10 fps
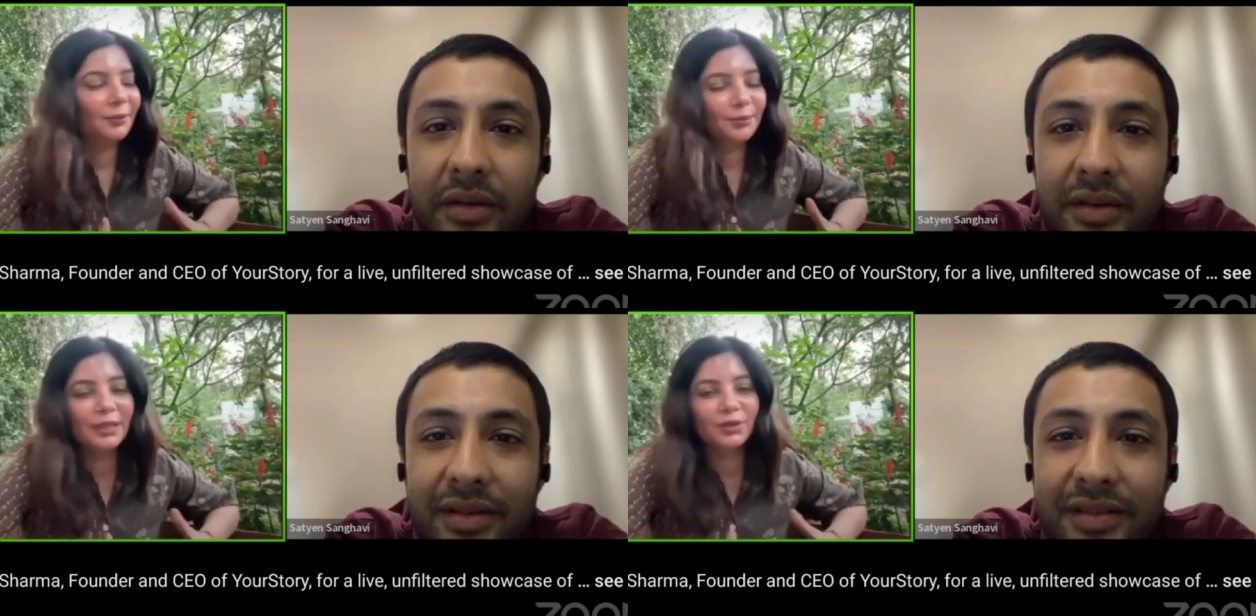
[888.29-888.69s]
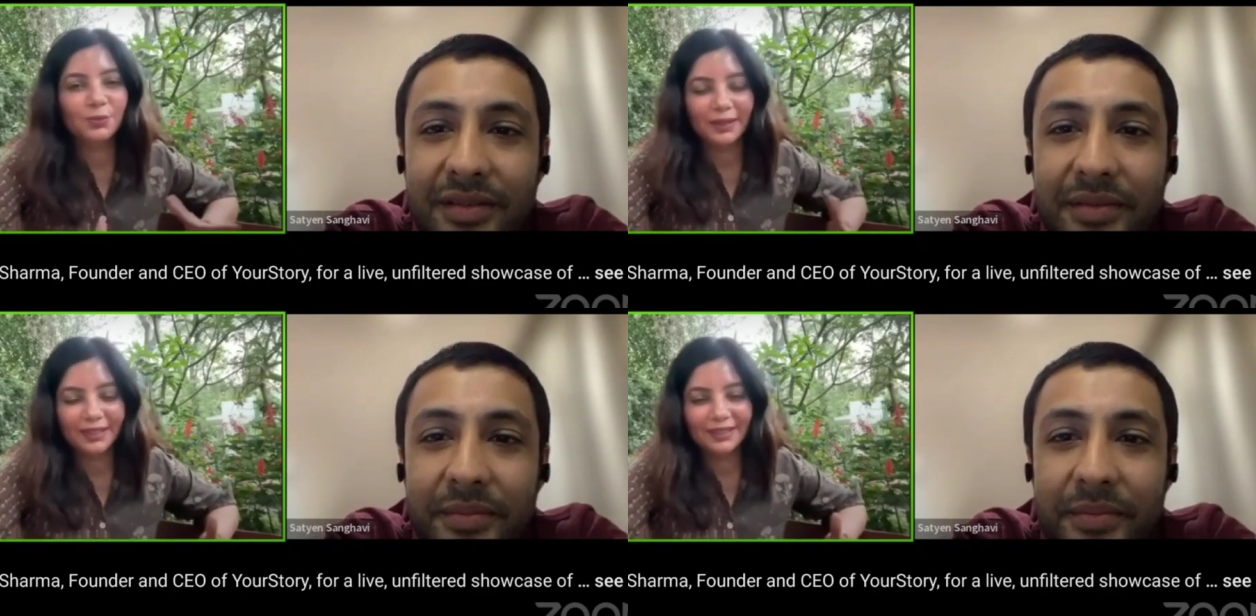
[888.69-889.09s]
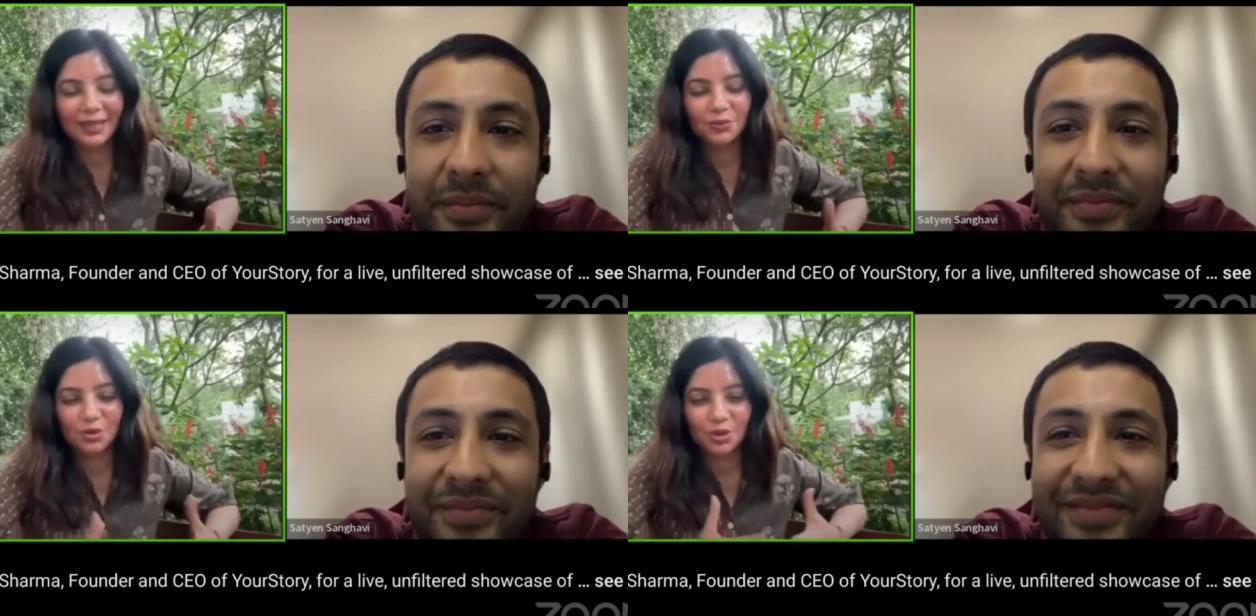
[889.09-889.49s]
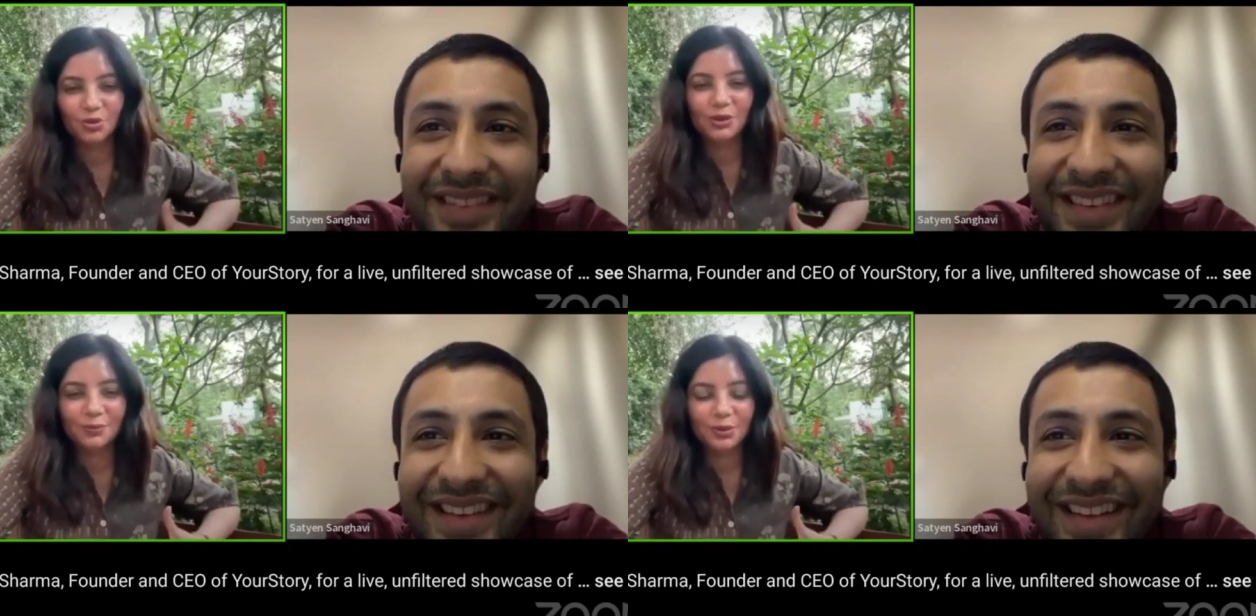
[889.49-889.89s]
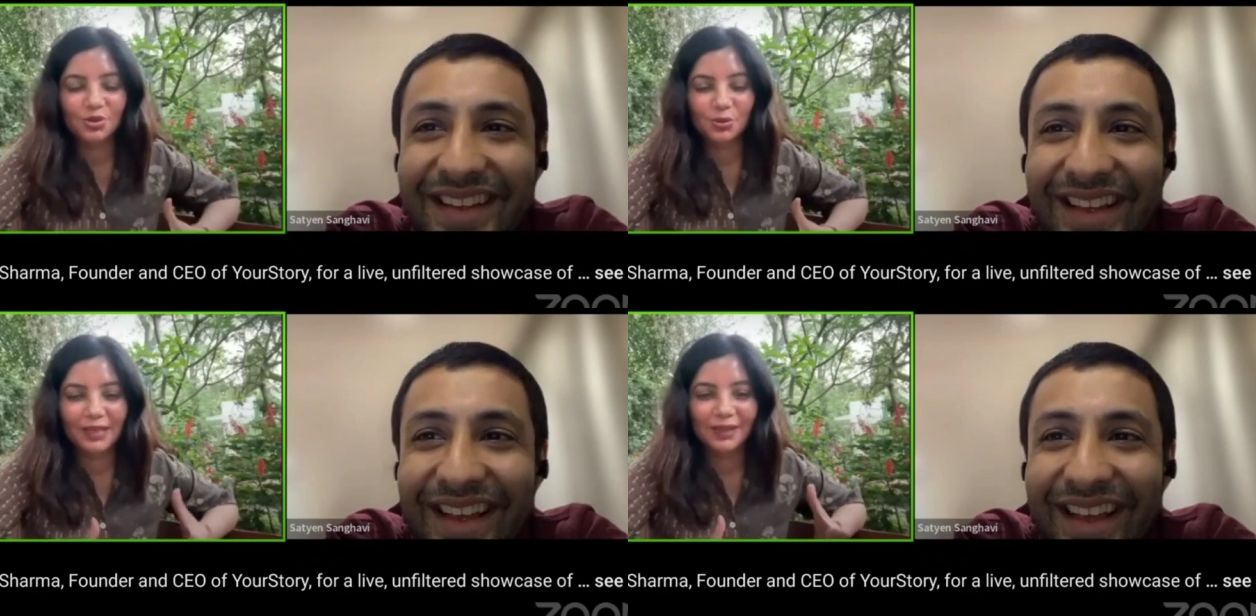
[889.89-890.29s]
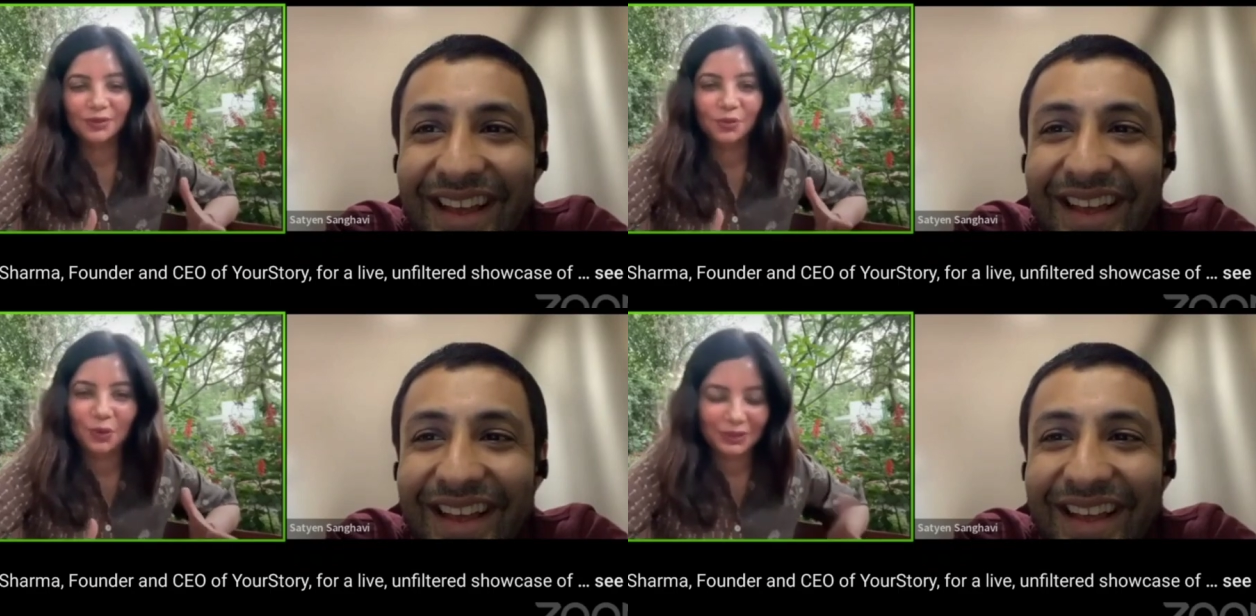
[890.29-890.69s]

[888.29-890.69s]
Speaker 1: nahi number tumhara kya hai mujhe to number jo mila hai wo